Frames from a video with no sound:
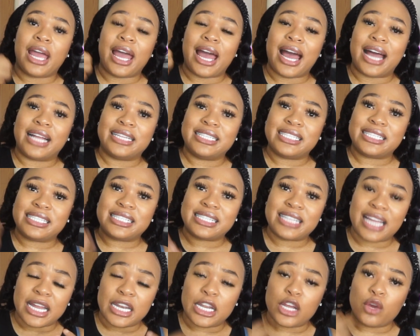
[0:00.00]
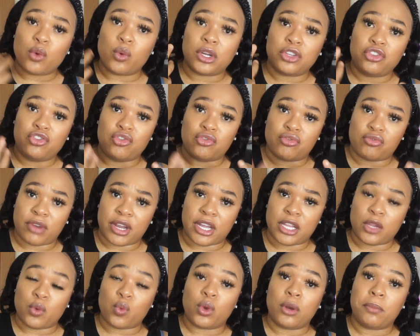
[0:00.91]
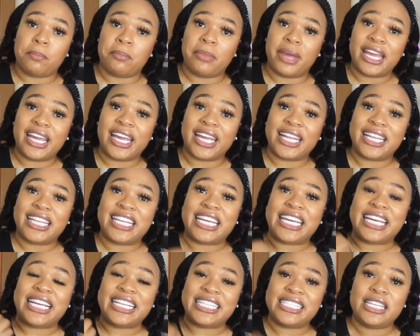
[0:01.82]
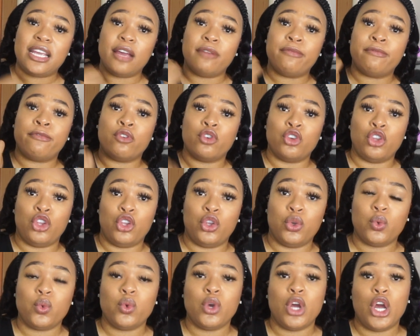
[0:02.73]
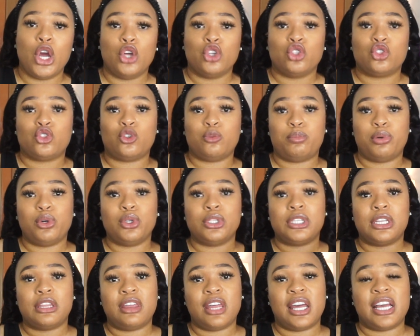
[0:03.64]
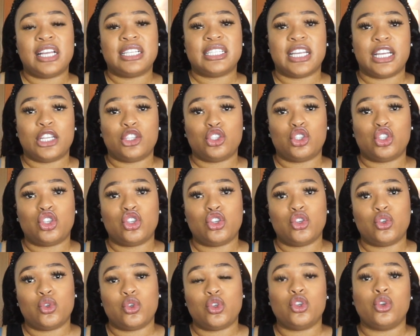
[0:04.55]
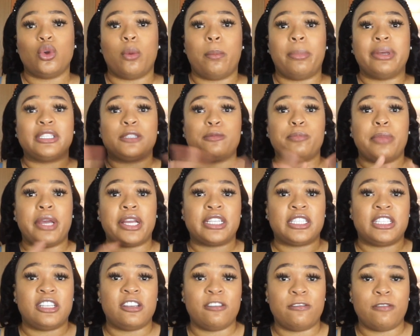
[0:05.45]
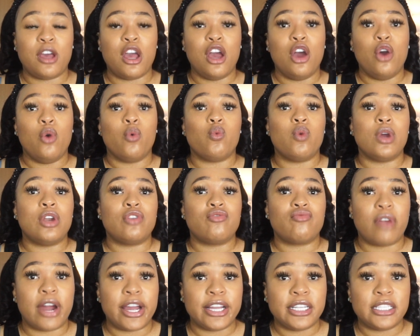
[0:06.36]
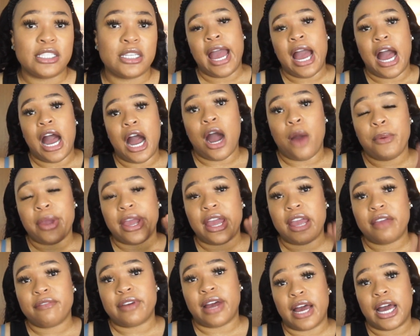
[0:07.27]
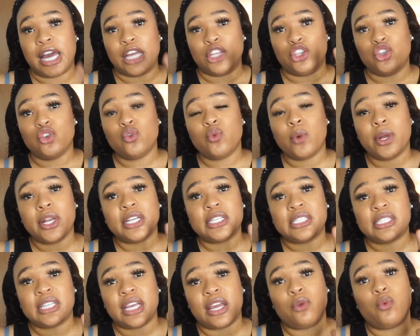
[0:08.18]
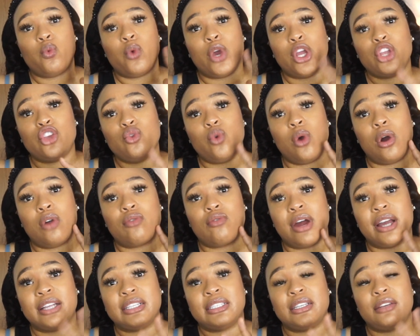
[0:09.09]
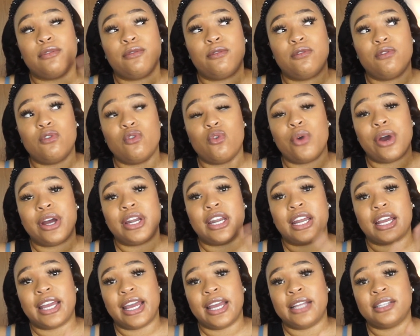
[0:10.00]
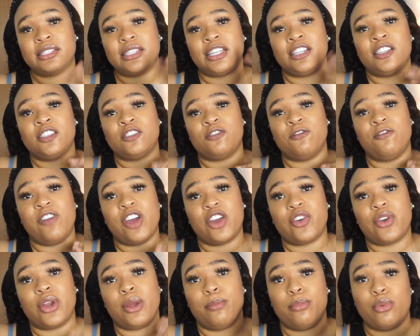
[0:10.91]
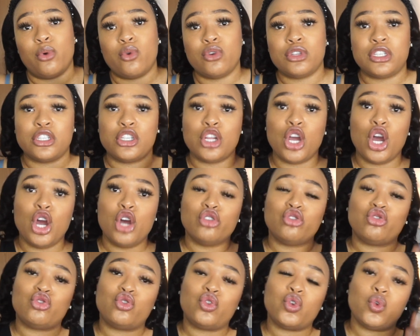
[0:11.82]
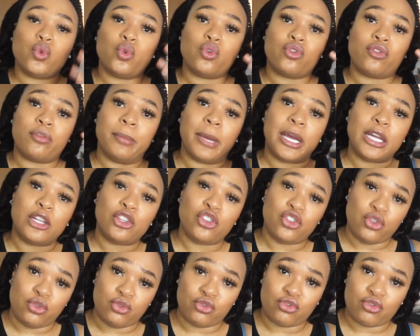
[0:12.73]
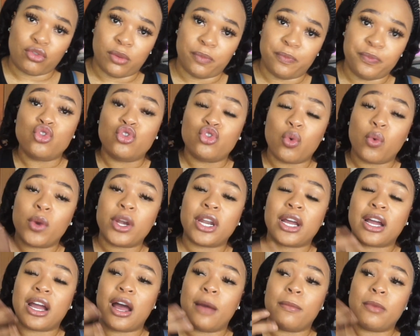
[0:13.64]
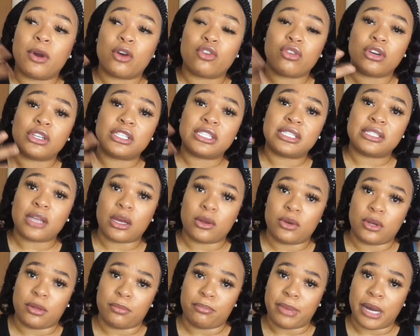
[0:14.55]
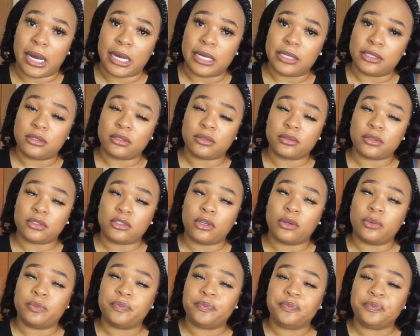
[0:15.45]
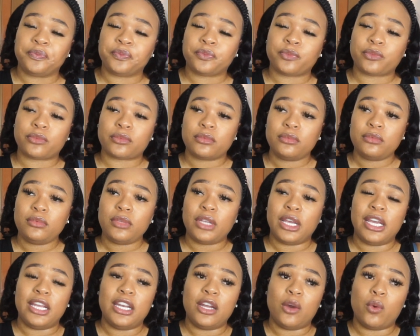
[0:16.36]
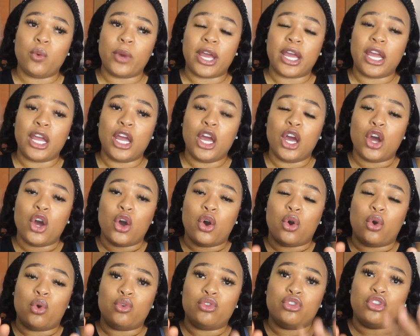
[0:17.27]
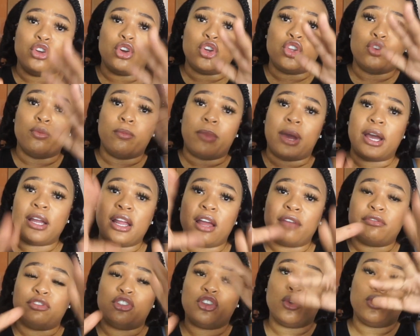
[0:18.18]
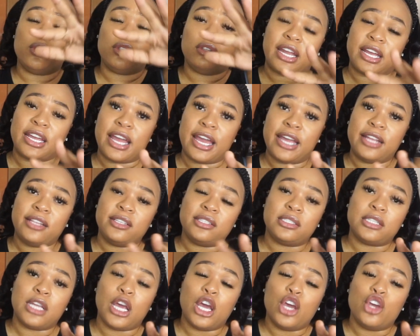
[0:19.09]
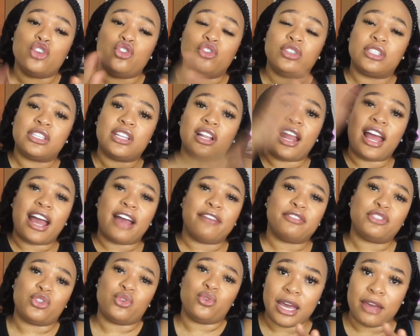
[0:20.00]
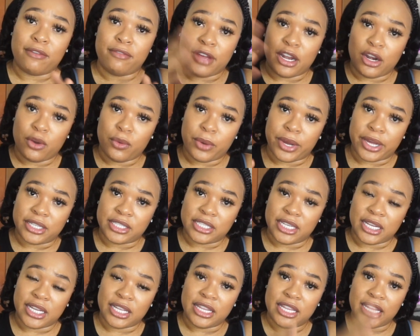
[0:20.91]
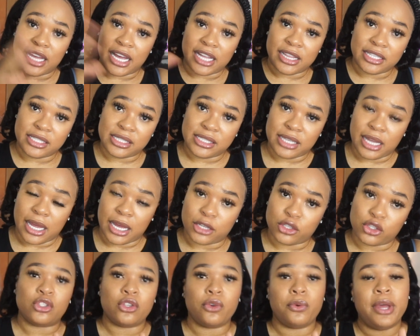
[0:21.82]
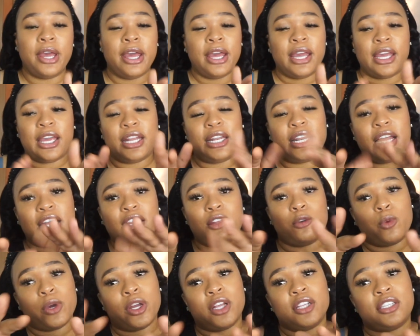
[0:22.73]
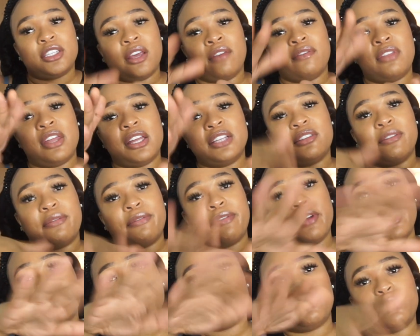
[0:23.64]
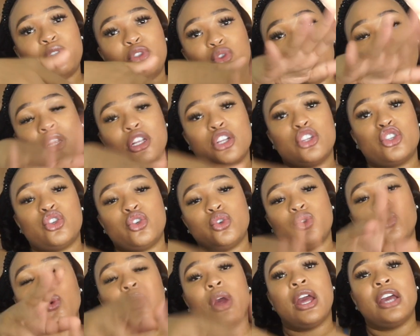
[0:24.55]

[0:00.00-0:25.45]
understanding what you read will make it easier for you to put things into perspective when writing. However, I do want to say, when you are writing for and against, it is very important to remain neutral. You don't want to come across sounding biased. So in a way, although you might have chosen against, you still have to evaluate the other side. So in other words, if there's a fence between the two,